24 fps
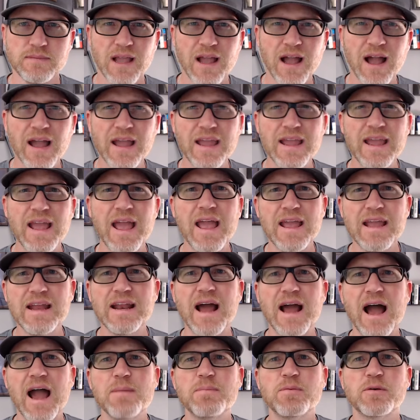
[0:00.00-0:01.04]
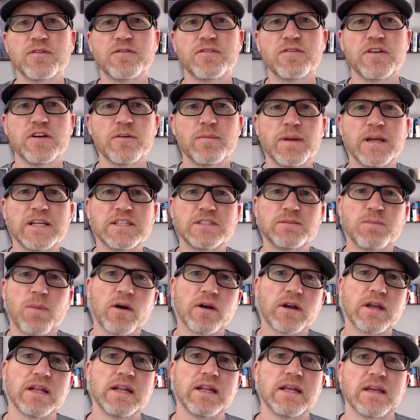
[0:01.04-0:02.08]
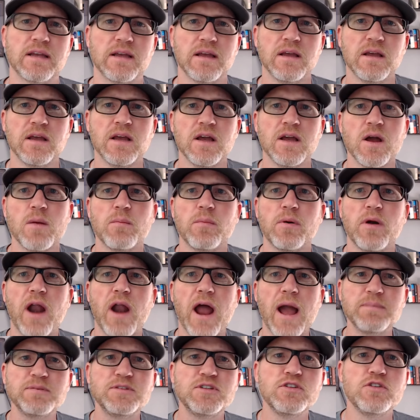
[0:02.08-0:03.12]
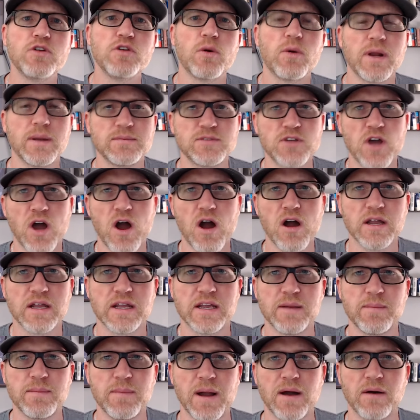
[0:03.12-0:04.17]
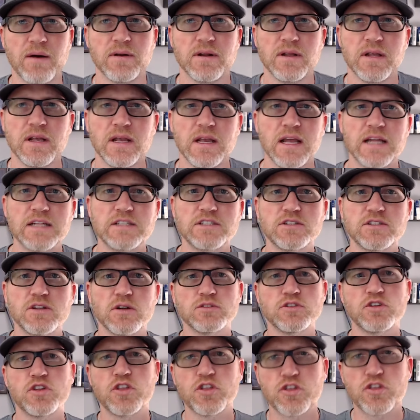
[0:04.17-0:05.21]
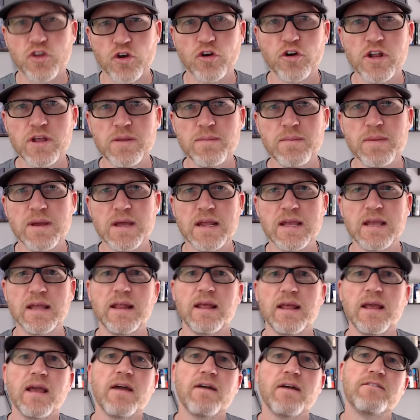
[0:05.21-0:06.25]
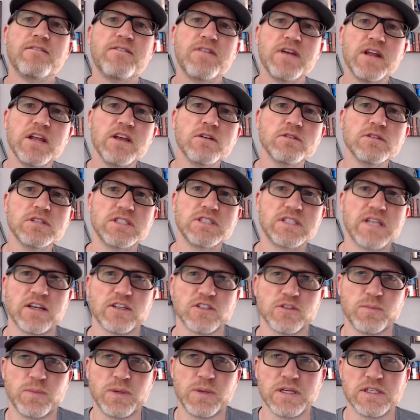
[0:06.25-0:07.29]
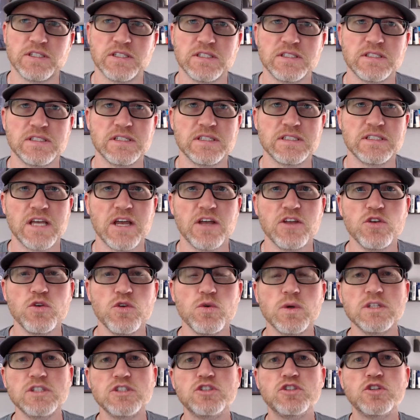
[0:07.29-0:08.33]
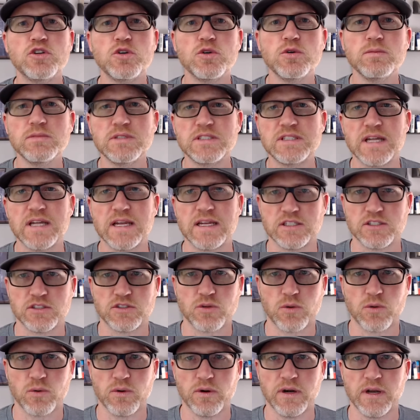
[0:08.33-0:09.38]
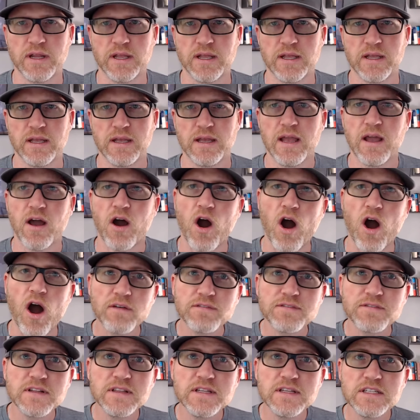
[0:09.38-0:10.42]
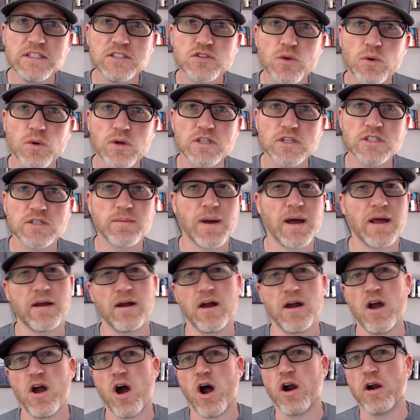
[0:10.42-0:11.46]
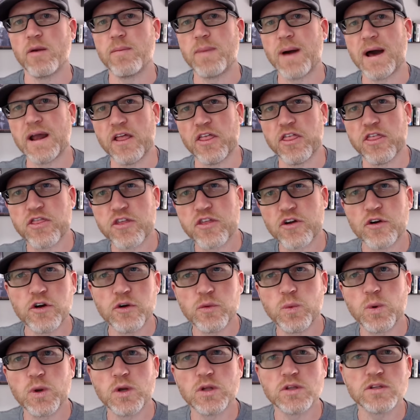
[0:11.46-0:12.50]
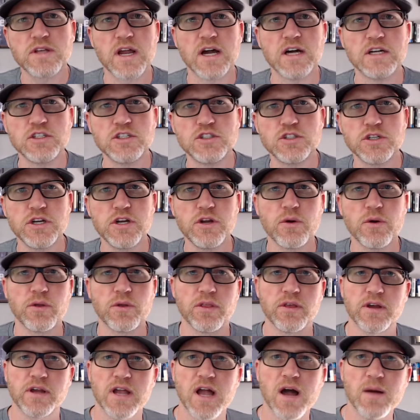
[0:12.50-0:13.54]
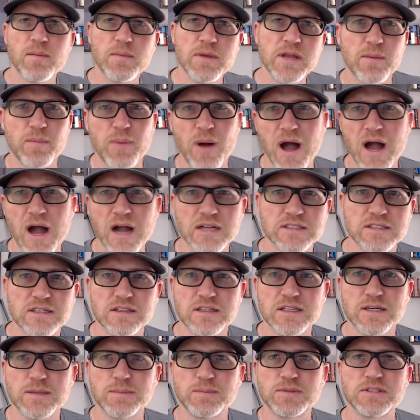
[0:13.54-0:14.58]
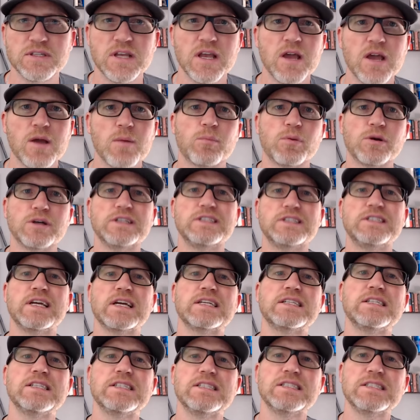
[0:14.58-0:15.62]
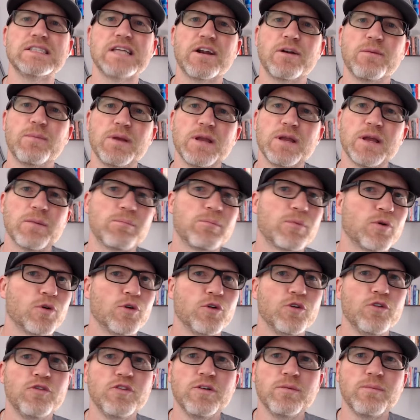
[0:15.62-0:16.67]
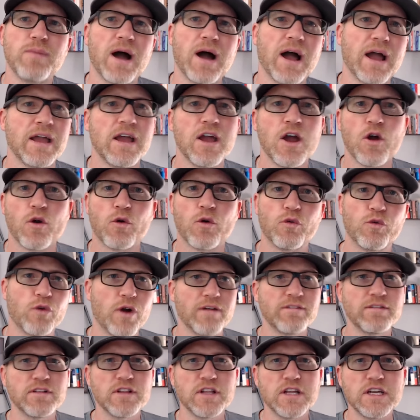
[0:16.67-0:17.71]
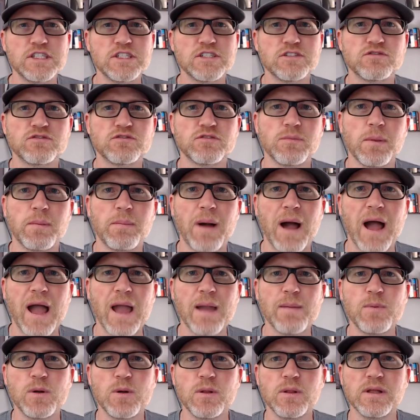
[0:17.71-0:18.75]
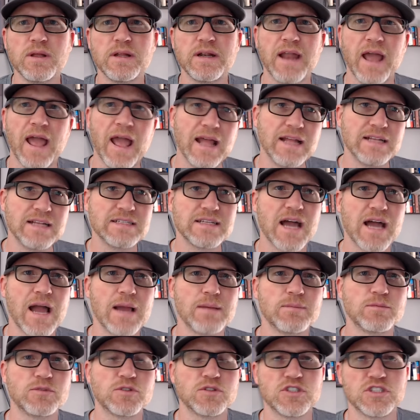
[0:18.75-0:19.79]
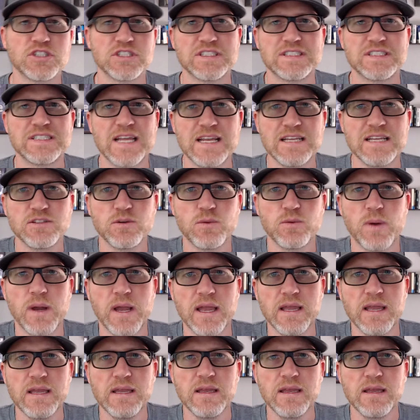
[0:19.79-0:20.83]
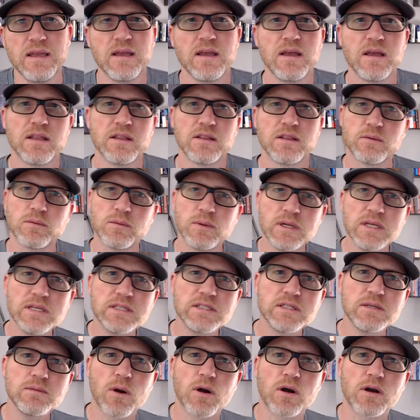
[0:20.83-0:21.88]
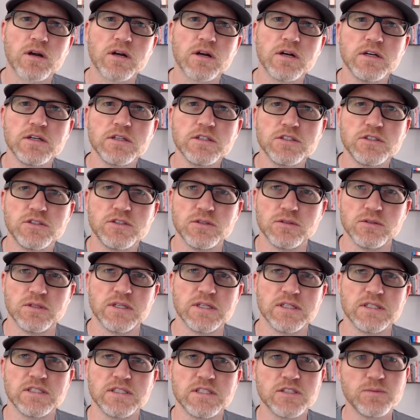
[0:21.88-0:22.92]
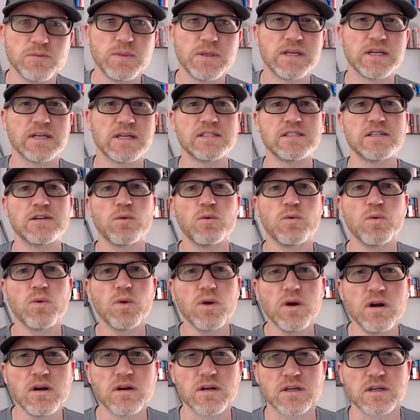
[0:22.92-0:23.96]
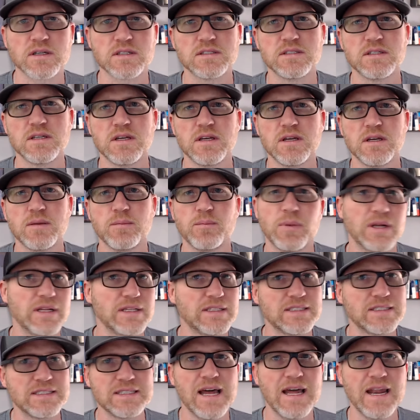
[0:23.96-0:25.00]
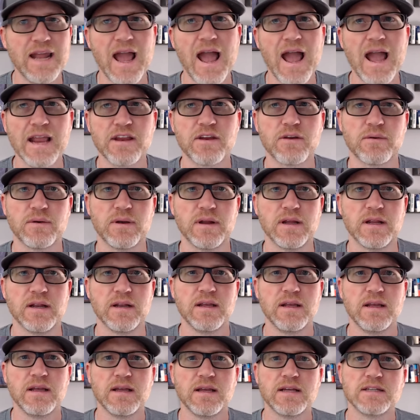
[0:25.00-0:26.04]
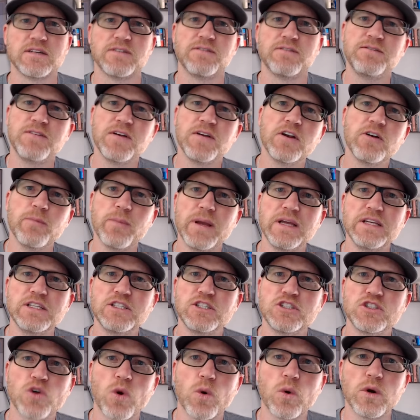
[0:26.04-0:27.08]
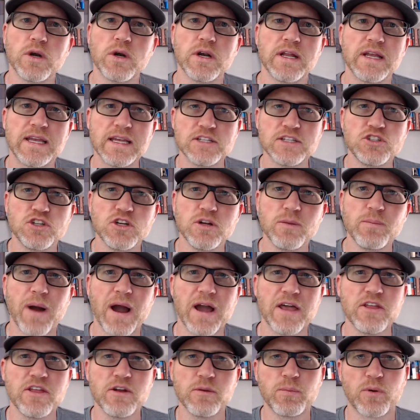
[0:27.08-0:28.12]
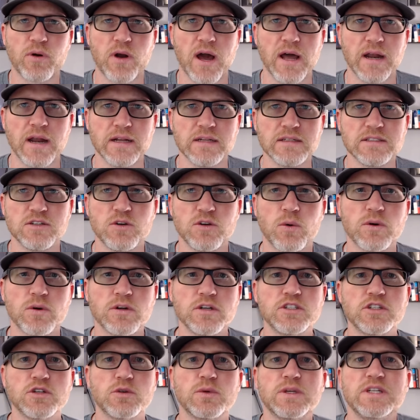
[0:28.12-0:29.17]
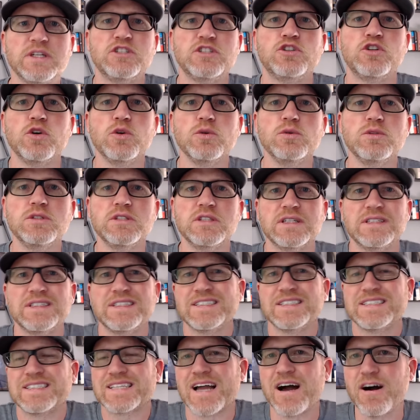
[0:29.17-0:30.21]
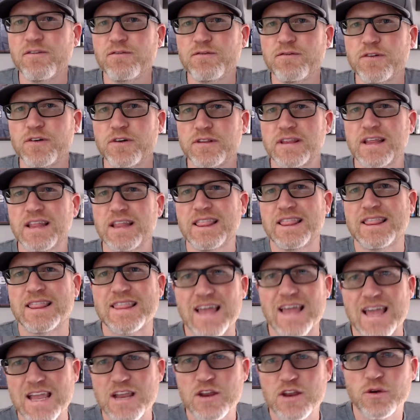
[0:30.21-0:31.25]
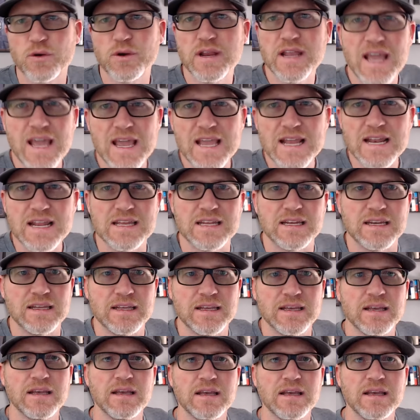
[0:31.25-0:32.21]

I hate hyper fear-based marketing. Perhaps you know what I'm talking about. It's those 30-minute video sales pitches that tell you a doomsday story. Often these stories are about a third world country or the coming apocalypse, predictions that are being proven by revelations from the Bible, and end times are just days away. The reason marketers do this is because it works. But it's not accurate. It's a fear-based story to get you to buy their product in order to reduce the discomfort that they created.